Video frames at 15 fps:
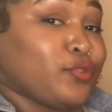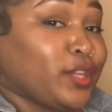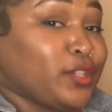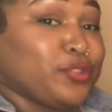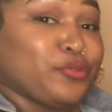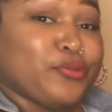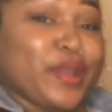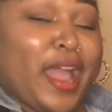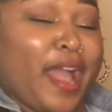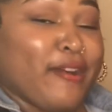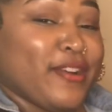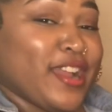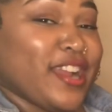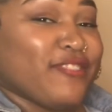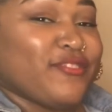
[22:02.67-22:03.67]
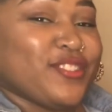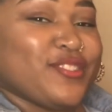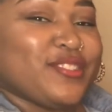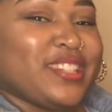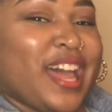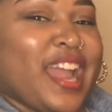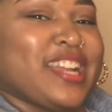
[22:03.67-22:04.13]
can do it however
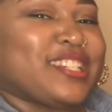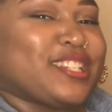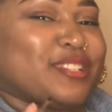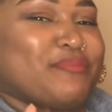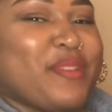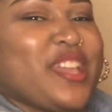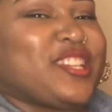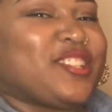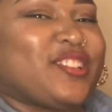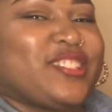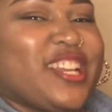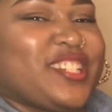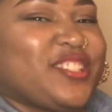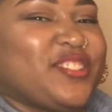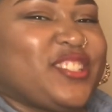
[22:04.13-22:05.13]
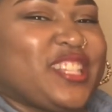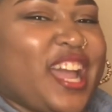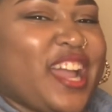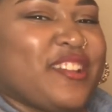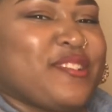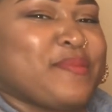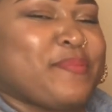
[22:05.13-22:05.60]
you like. Just make sure that you
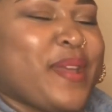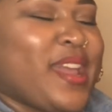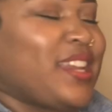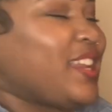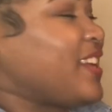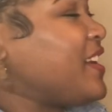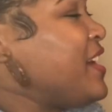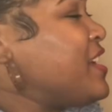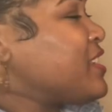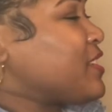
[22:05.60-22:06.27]
sign your painting